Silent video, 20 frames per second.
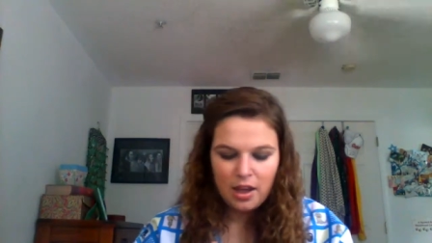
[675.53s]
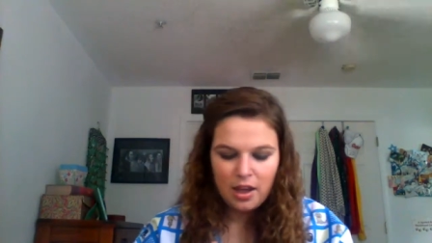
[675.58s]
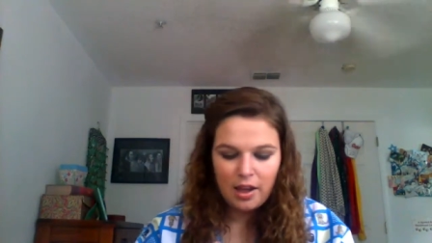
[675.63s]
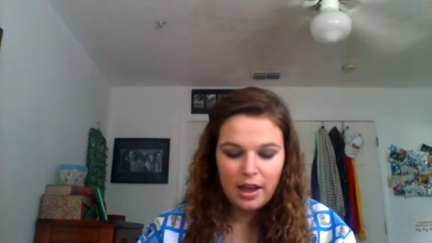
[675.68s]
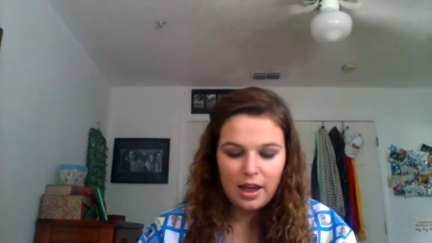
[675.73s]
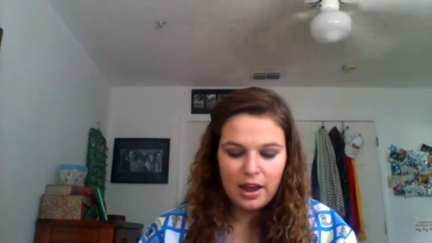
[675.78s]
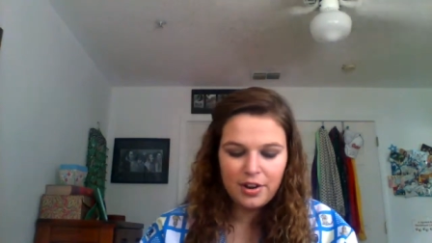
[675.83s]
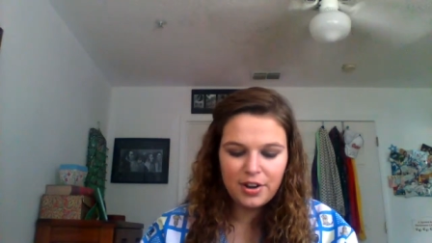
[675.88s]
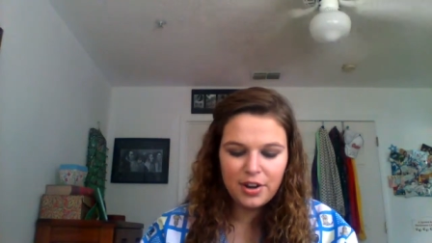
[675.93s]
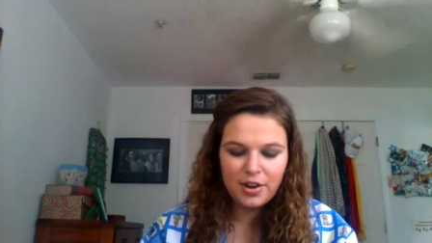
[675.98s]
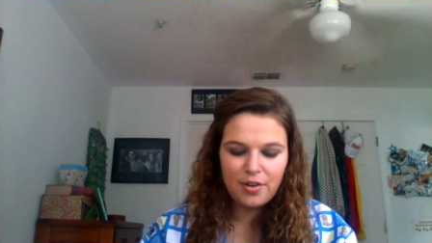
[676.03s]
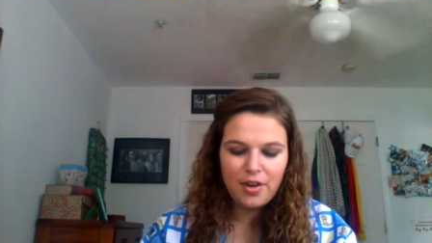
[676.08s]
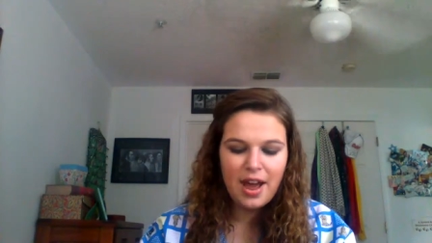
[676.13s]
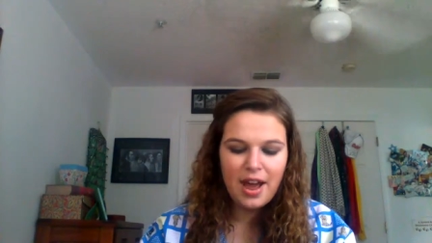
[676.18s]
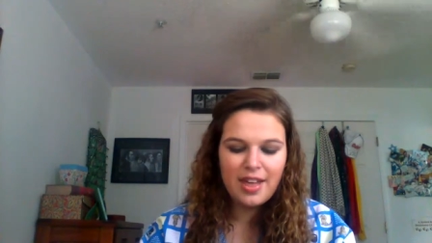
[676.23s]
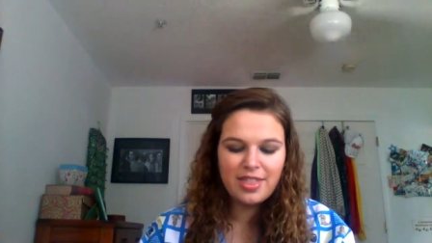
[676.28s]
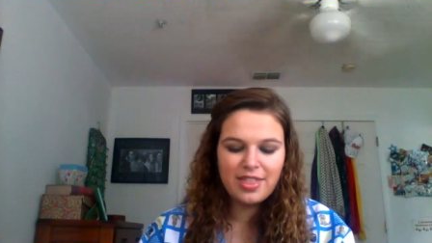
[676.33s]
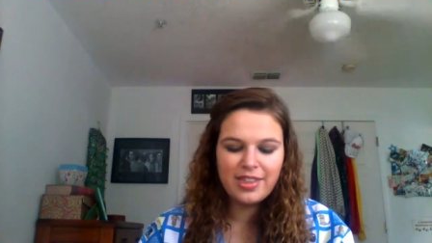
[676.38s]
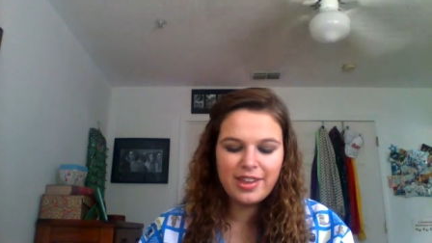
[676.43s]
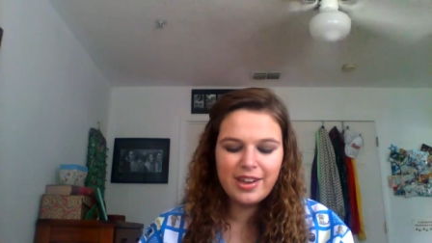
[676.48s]
I don't know,
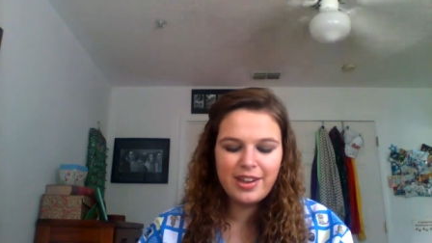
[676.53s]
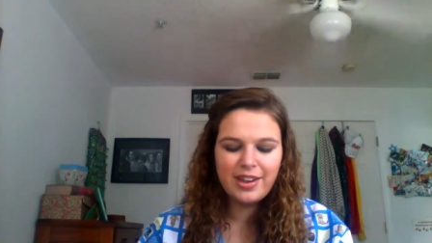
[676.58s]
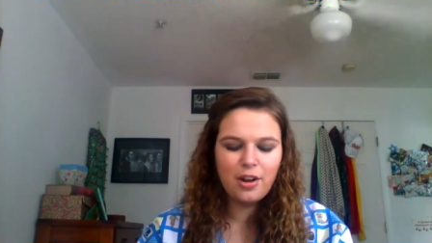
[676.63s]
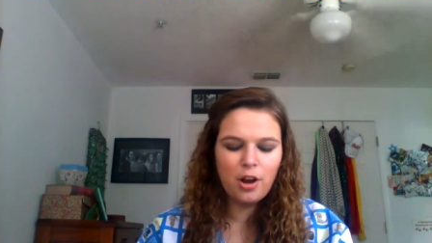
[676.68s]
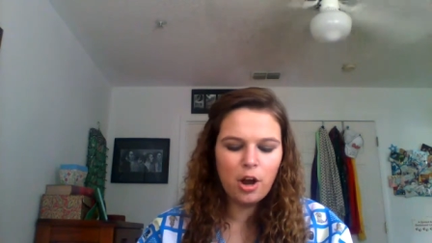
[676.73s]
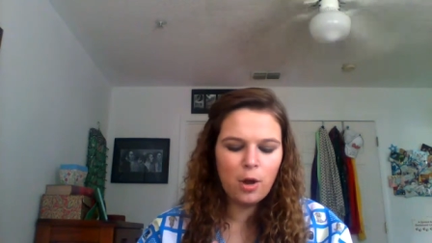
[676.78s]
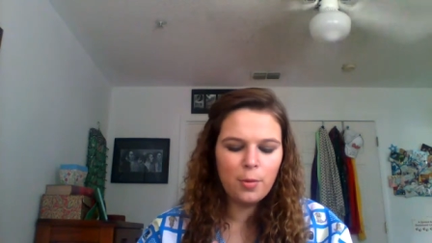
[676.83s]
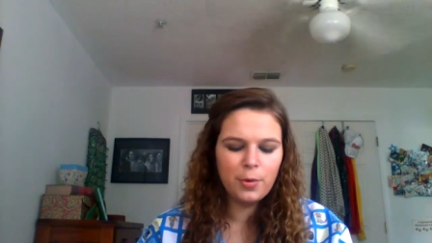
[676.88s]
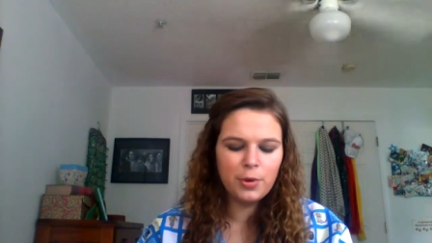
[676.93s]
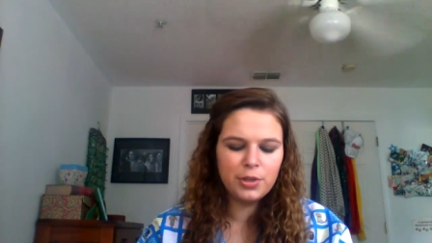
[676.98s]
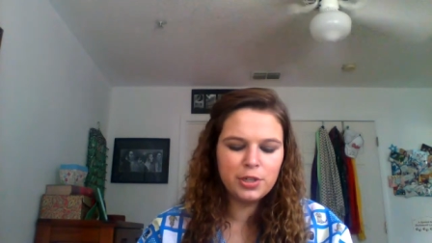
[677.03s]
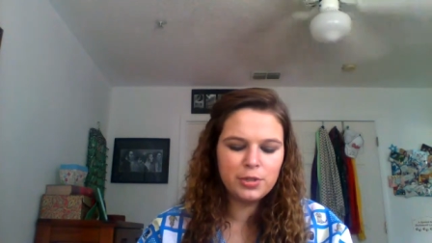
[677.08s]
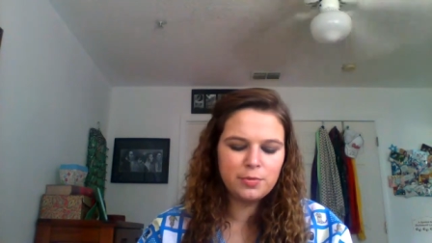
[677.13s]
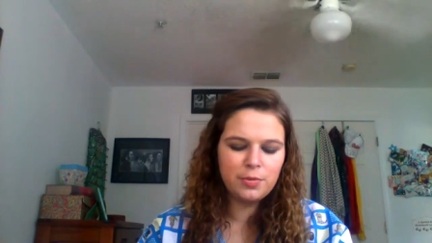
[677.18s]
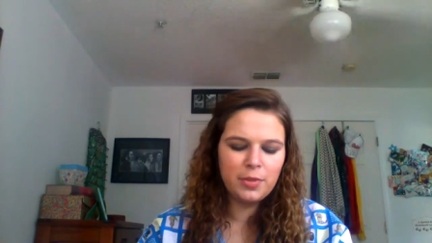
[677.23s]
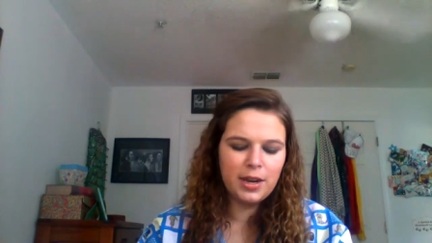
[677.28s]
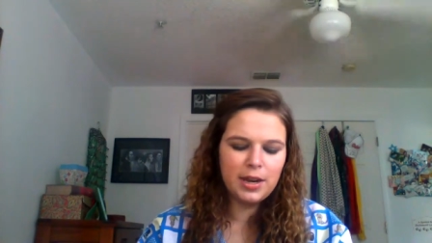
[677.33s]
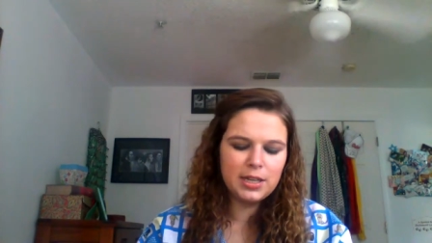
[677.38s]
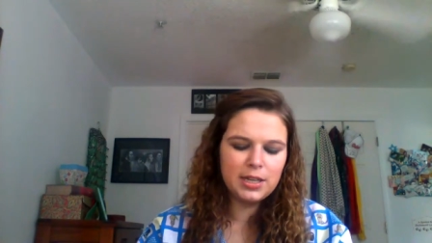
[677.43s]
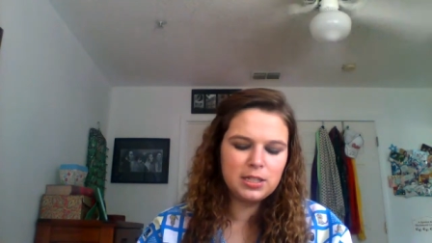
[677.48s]
I think it almost
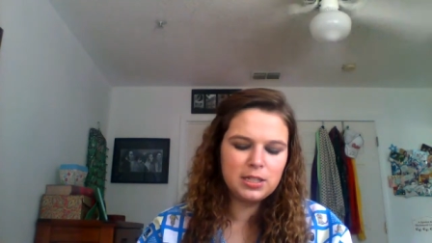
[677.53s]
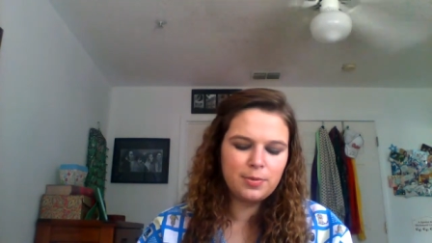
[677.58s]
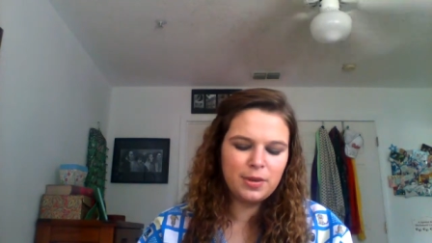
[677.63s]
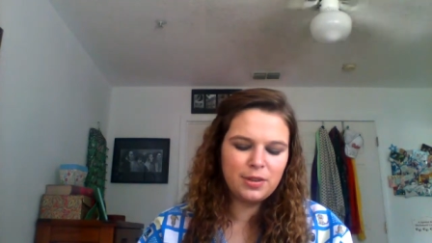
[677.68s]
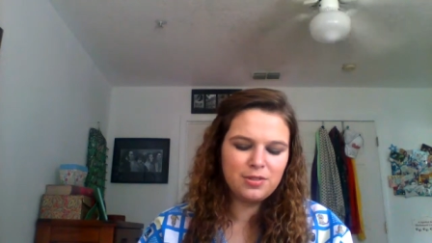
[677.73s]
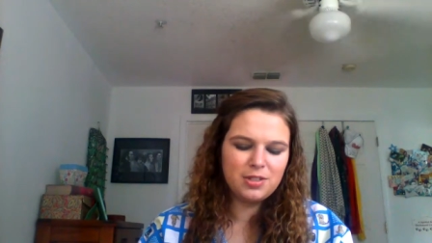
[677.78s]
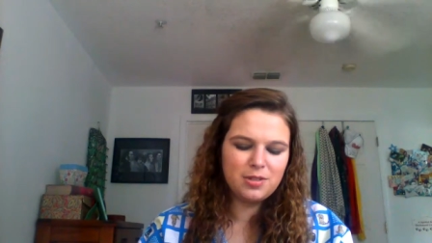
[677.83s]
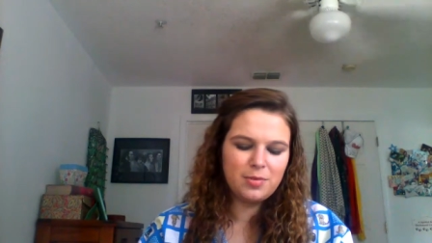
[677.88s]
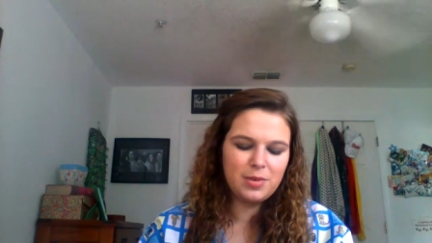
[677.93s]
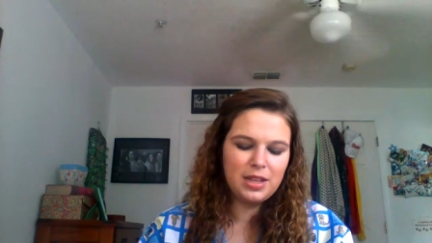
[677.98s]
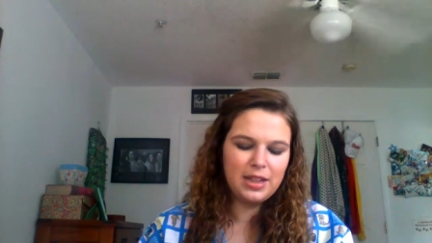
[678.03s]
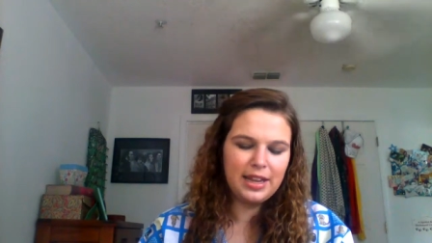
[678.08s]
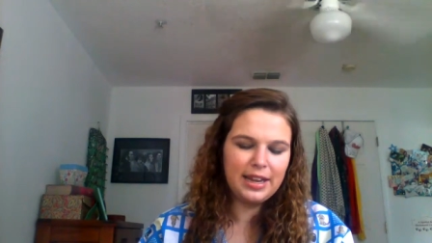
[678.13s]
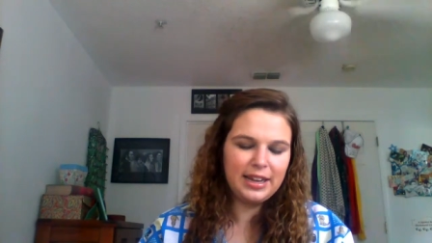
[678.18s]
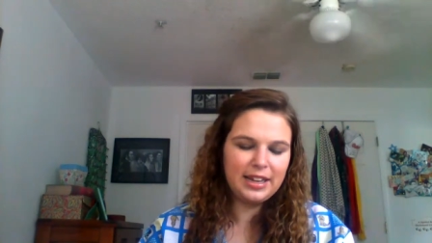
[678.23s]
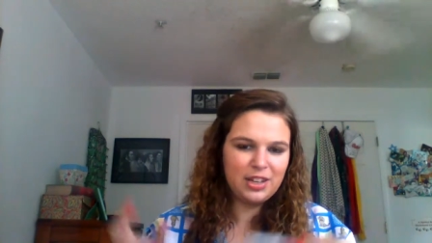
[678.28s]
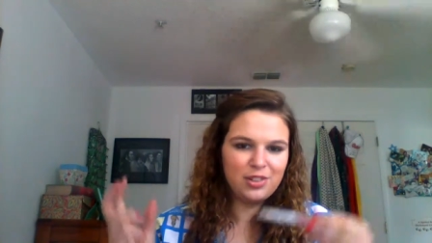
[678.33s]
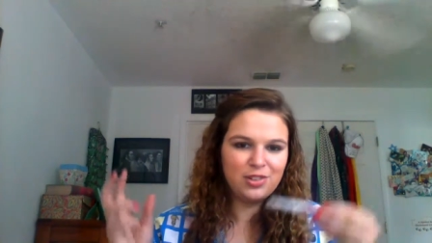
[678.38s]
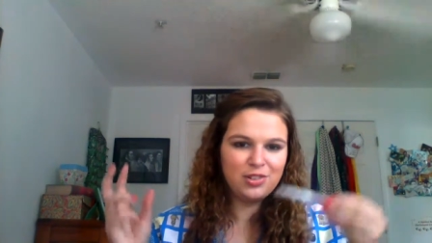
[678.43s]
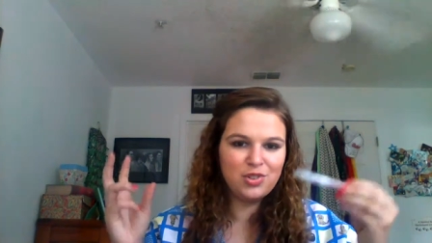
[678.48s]
might be supposed to be like
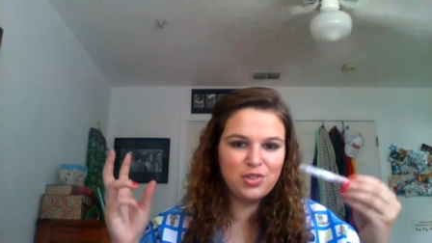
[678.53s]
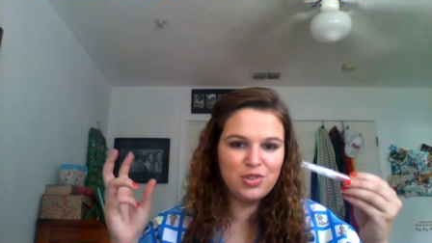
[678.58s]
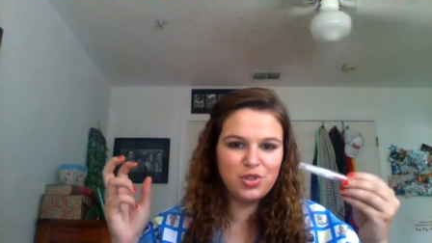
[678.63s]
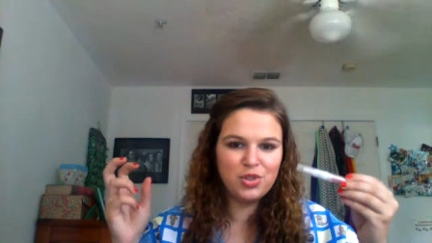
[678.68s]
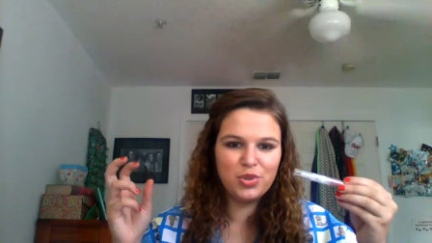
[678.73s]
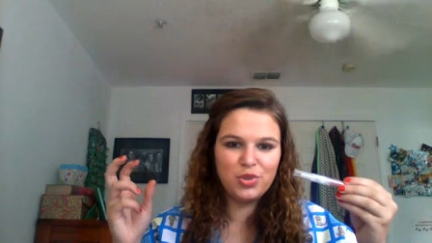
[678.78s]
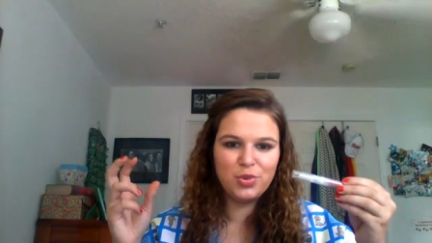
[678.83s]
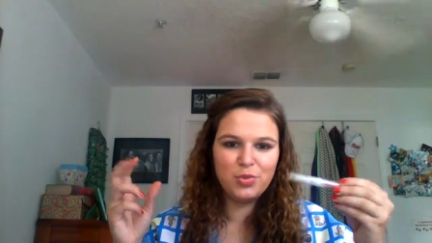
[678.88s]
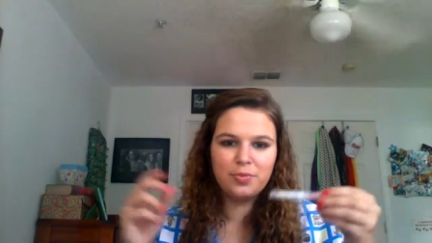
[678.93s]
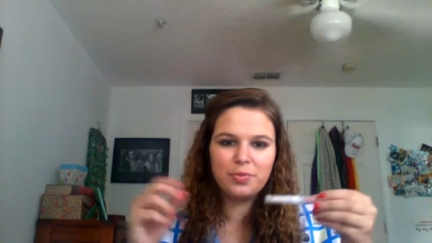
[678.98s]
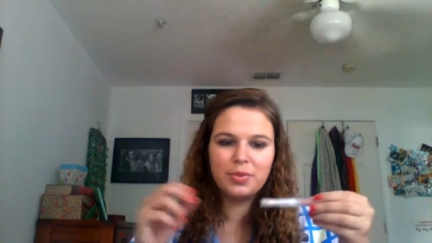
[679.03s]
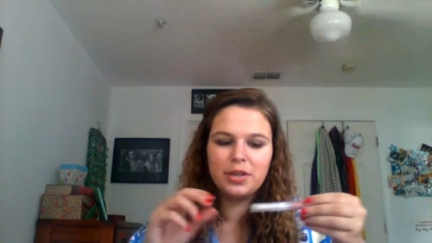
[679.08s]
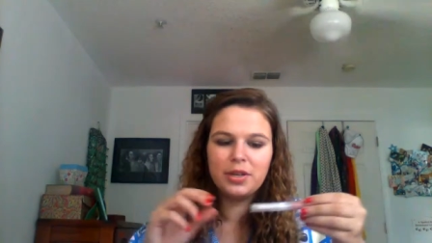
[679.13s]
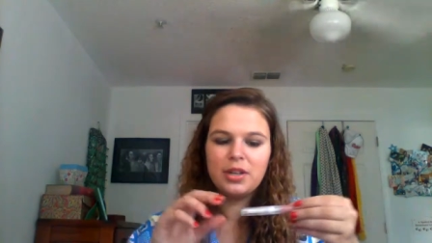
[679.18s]
a dupe